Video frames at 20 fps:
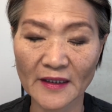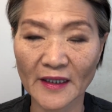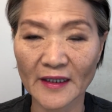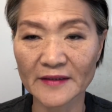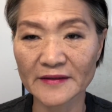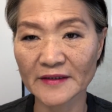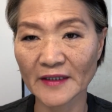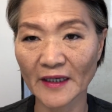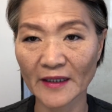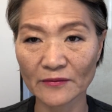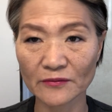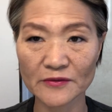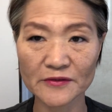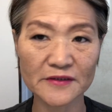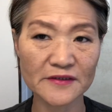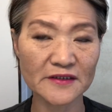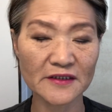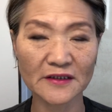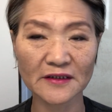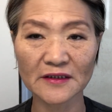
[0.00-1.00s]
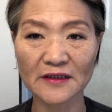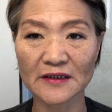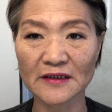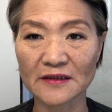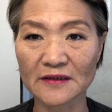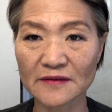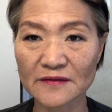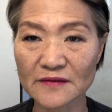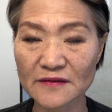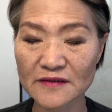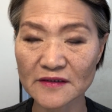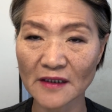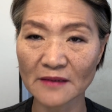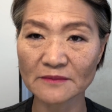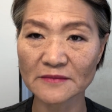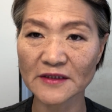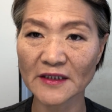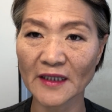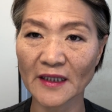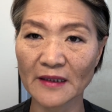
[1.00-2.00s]
And I was thinking,
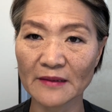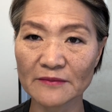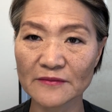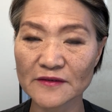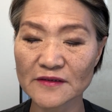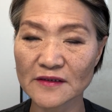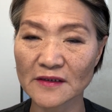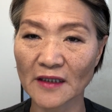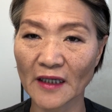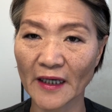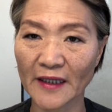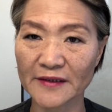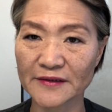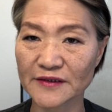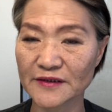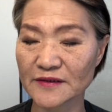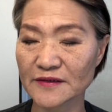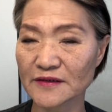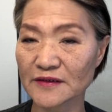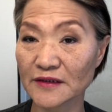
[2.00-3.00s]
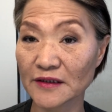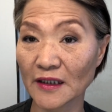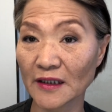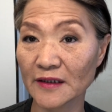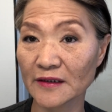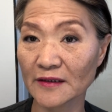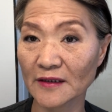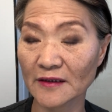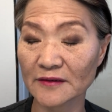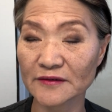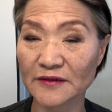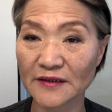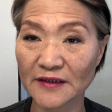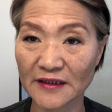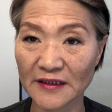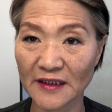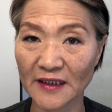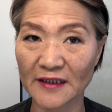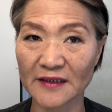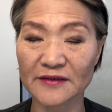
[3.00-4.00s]
sometimes I just cannot
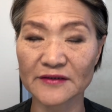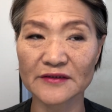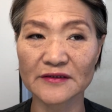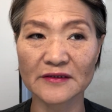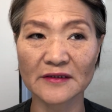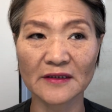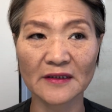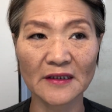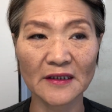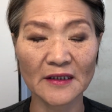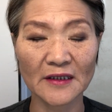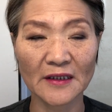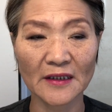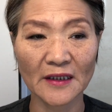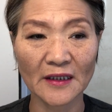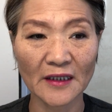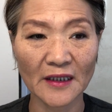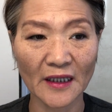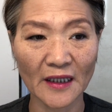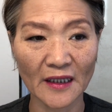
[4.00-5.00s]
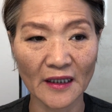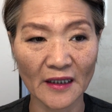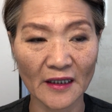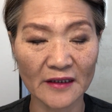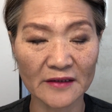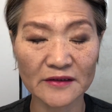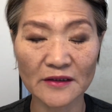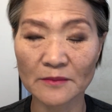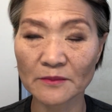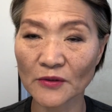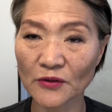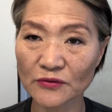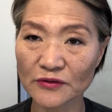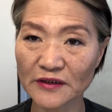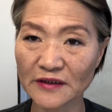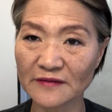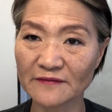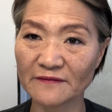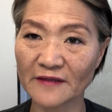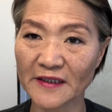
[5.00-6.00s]
get the
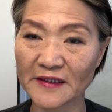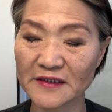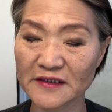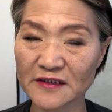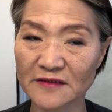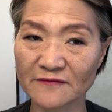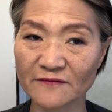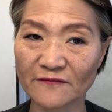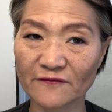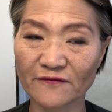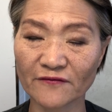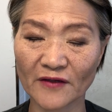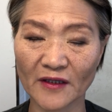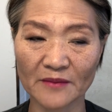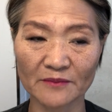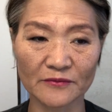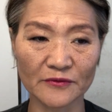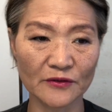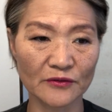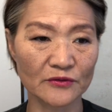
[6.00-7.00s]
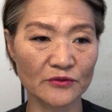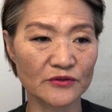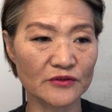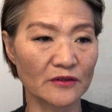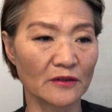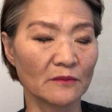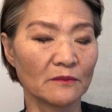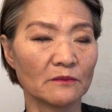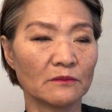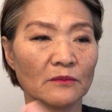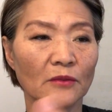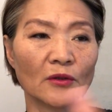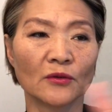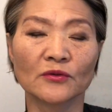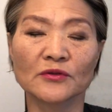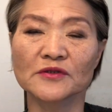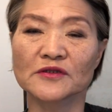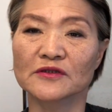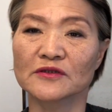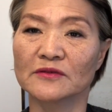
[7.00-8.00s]
motivation from those
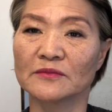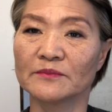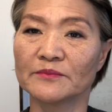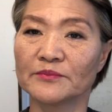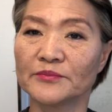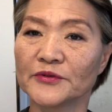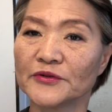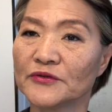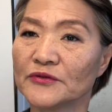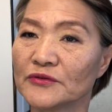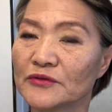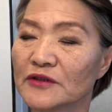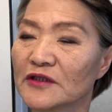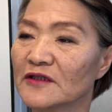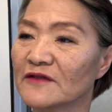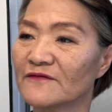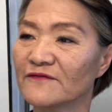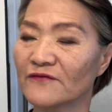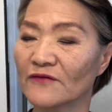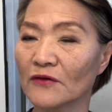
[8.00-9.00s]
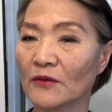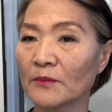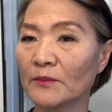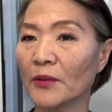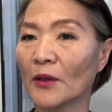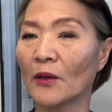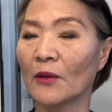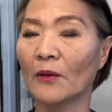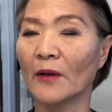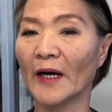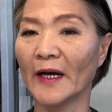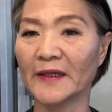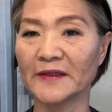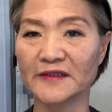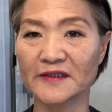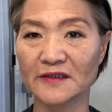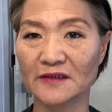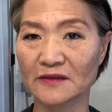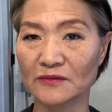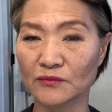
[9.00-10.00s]
most beautiful,
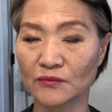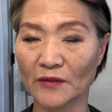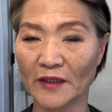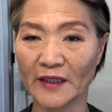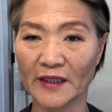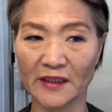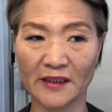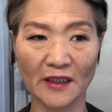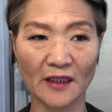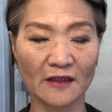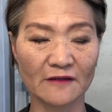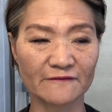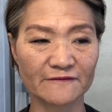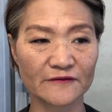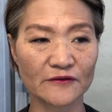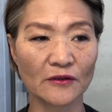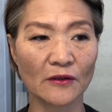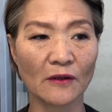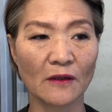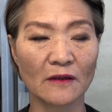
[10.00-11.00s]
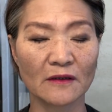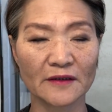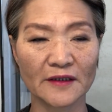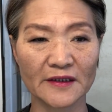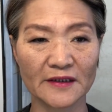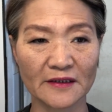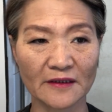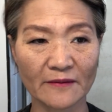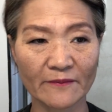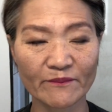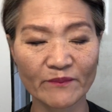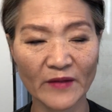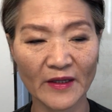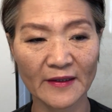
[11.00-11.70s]
poetic way of talking,